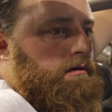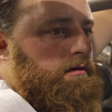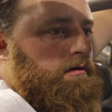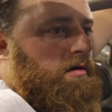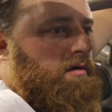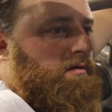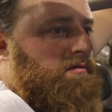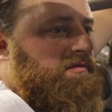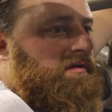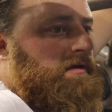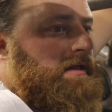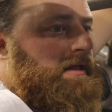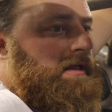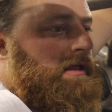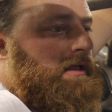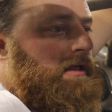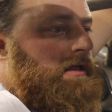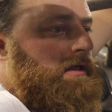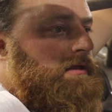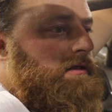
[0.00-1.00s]

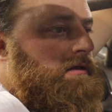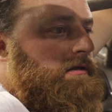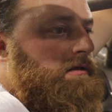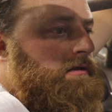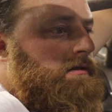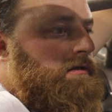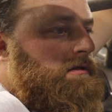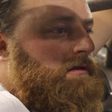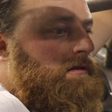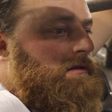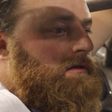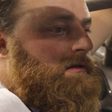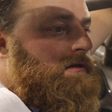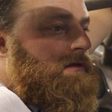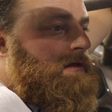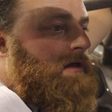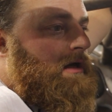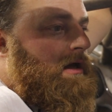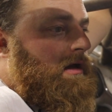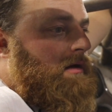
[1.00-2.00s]
hopefully
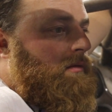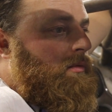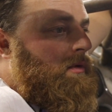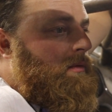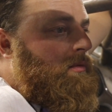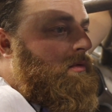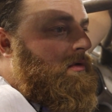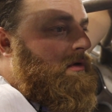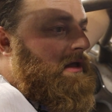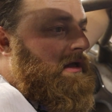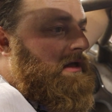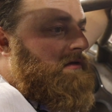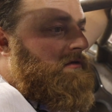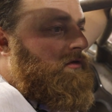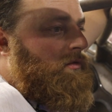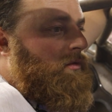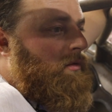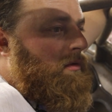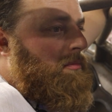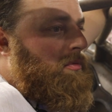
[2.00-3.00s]
we will get
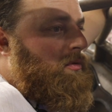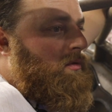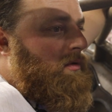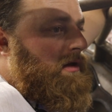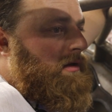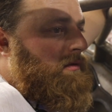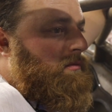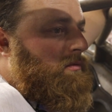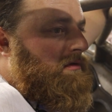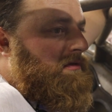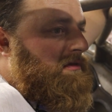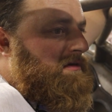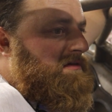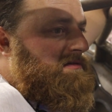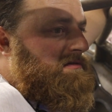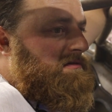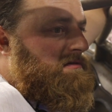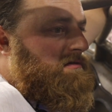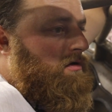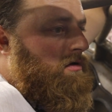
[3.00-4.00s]
to a point where
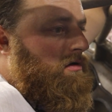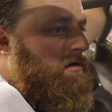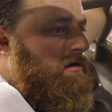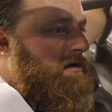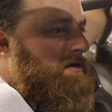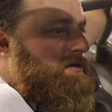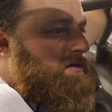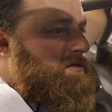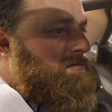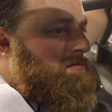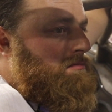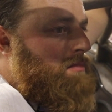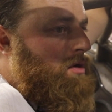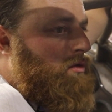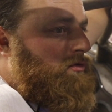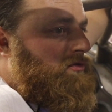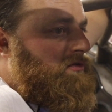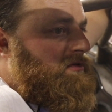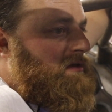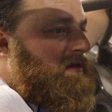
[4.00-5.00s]
this car is
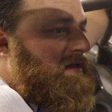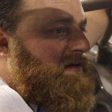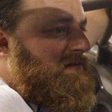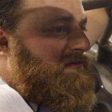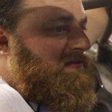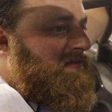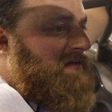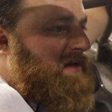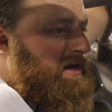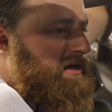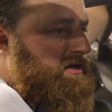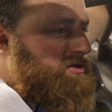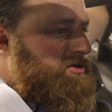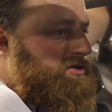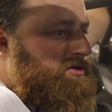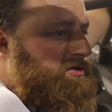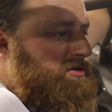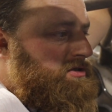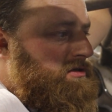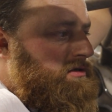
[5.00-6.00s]
mostly
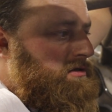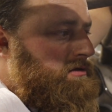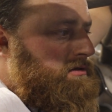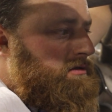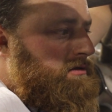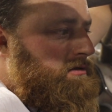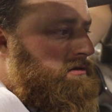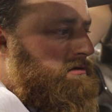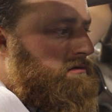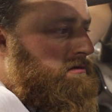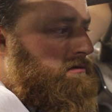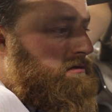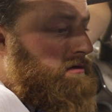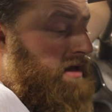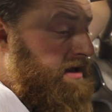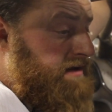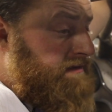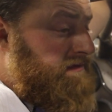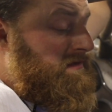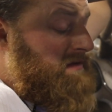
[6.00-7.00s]
finished,
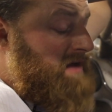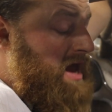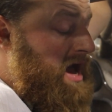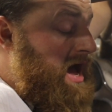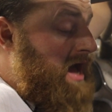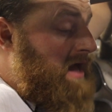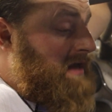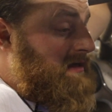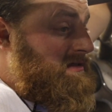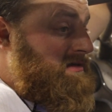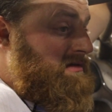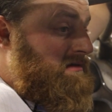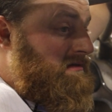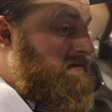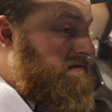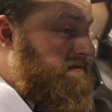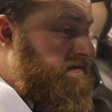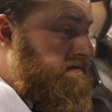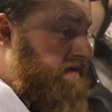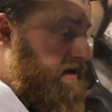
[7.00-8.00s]
if not
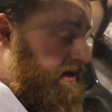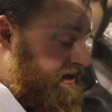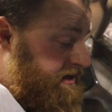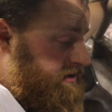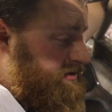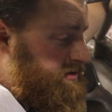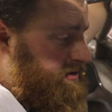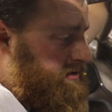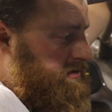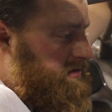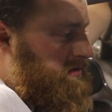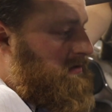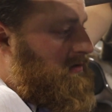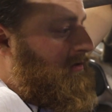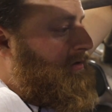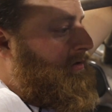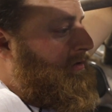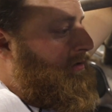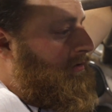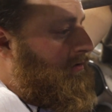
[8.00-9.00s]
finished,
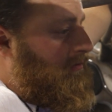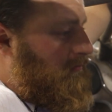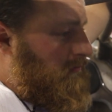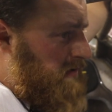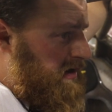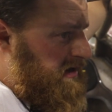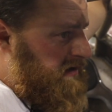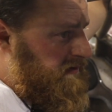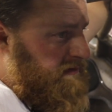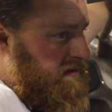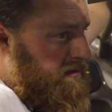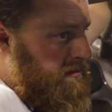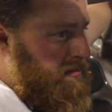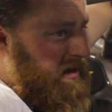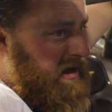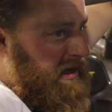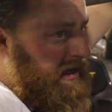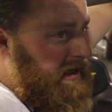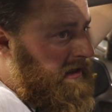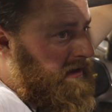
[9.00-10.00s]
ready for
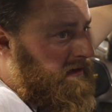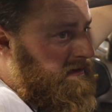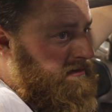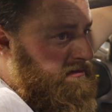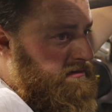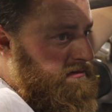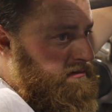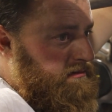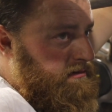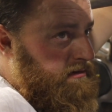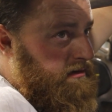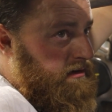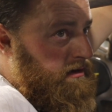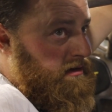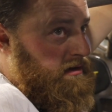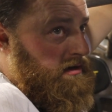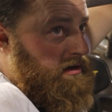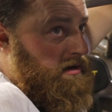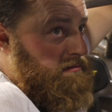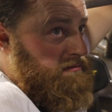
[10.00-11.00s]
paint
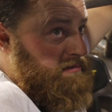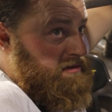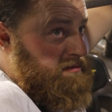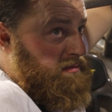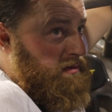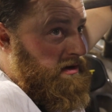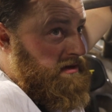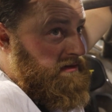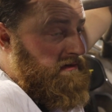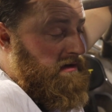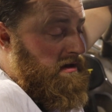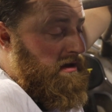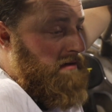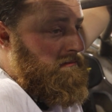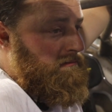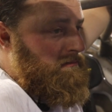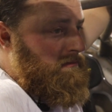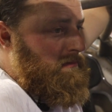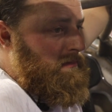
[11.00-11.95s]
come springtime,